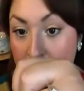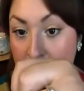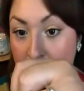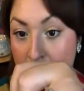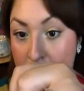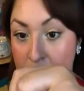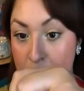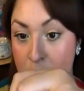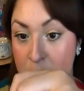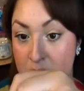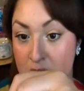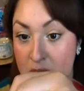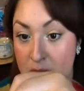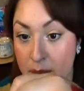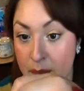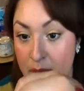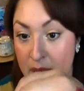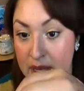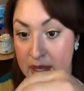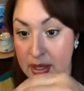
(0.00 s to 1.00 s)
it and keep the
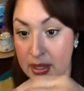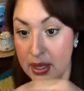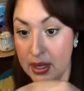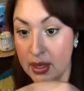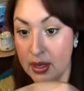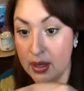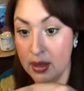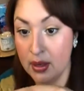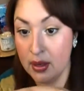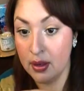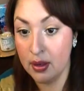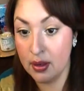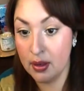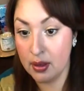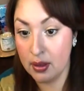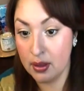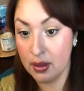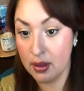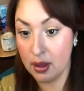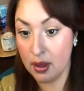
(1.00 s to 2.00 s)
tip nice and
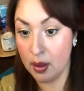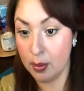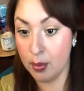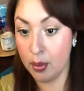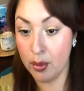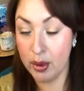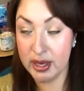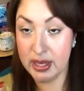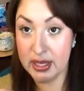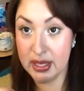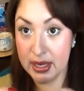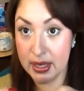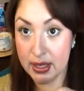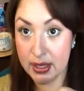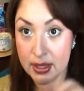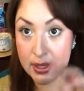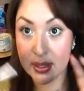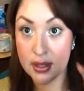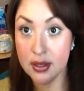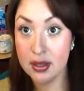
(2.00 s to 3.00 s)
um, pointed.